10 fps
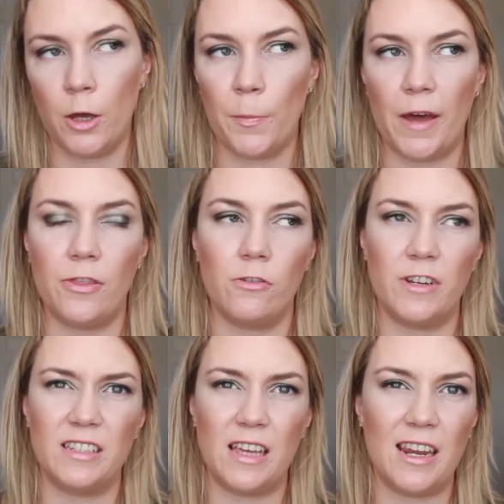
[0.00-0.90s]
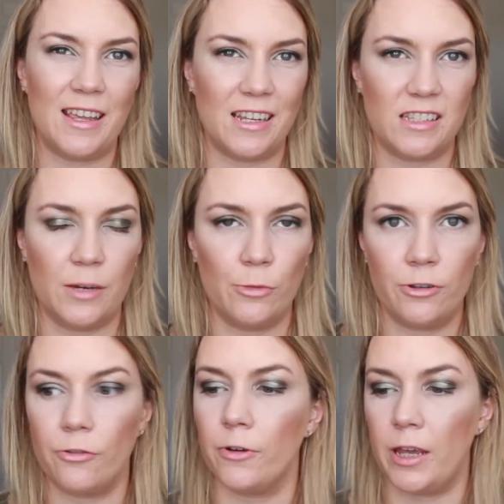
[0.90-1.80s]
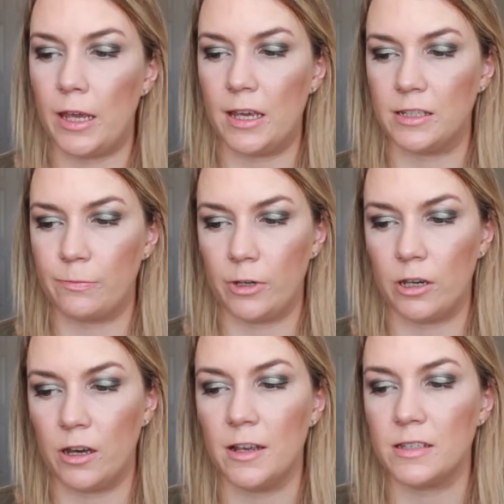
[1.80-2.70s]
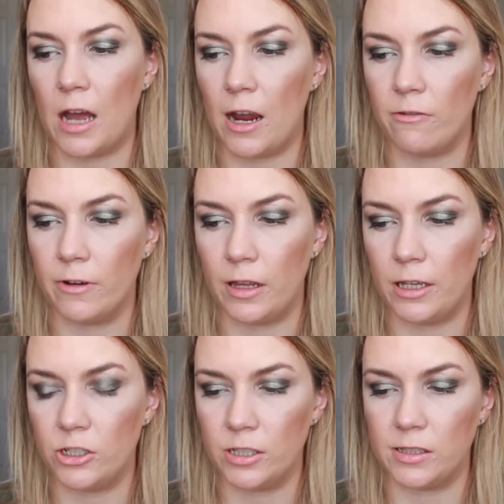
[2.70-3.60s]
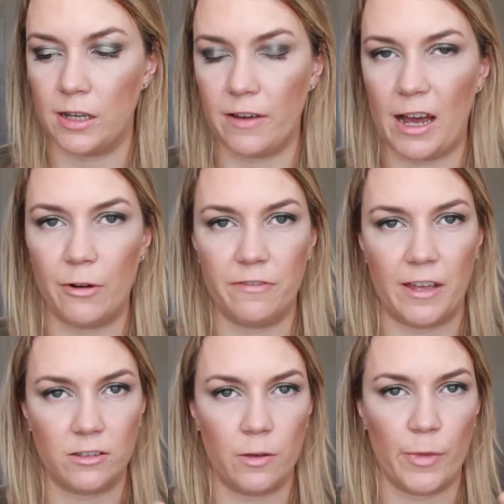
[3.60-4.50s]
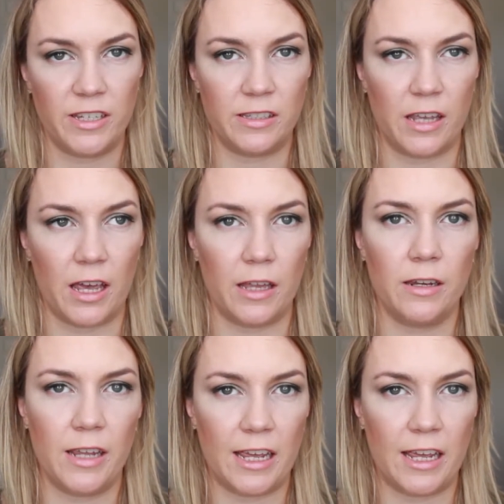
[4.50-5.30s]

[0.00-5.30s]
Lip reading: but the reason it is number 3 is because I really just love how it felt on my skin.